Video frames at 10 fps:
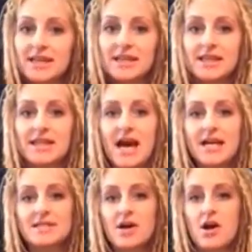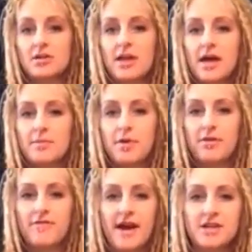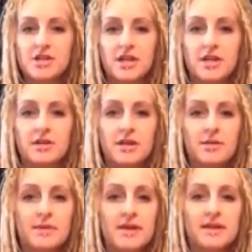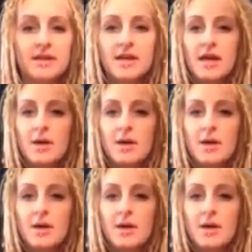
the knots aren't like perfection, you know what I mean?